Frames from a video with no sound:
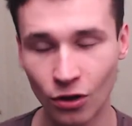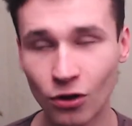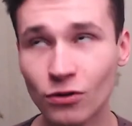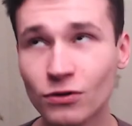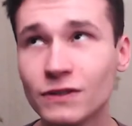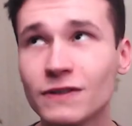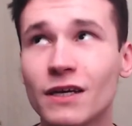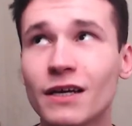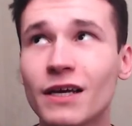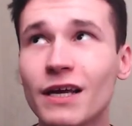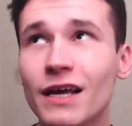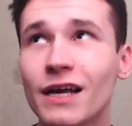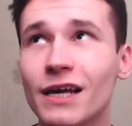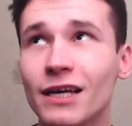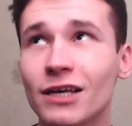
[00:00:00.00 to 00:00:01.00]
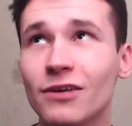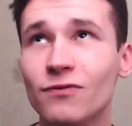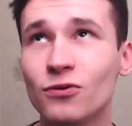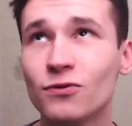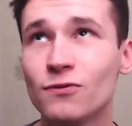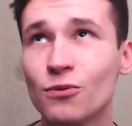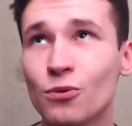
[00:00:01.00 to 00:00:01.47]
Also, if
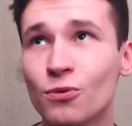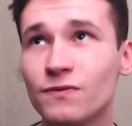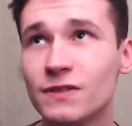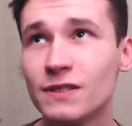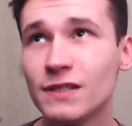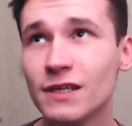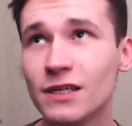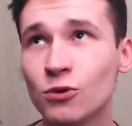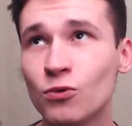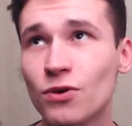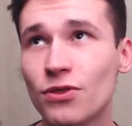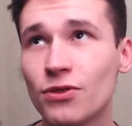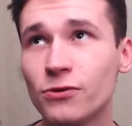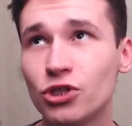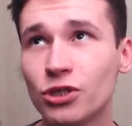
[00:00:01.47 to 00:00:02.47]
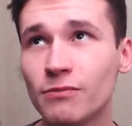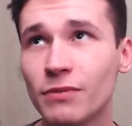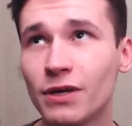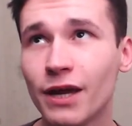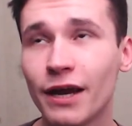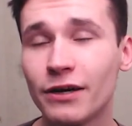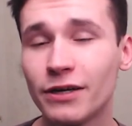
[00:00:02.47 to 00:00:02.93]
you've seen with Jim
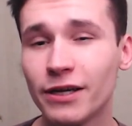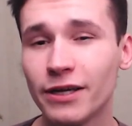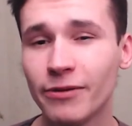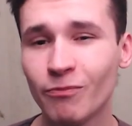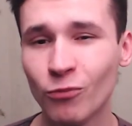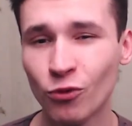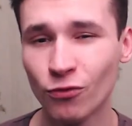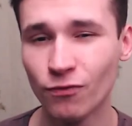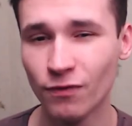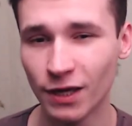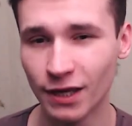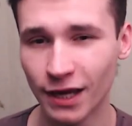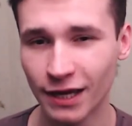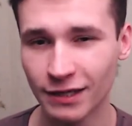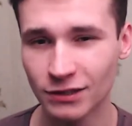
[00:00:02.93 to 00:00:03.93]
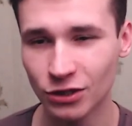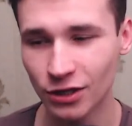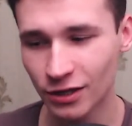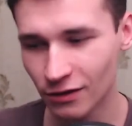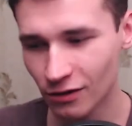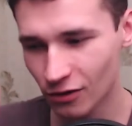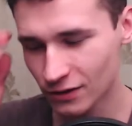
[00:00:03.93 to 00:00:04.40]
Carrey movie
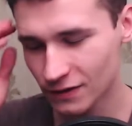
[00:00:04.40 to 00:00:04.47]
Eternal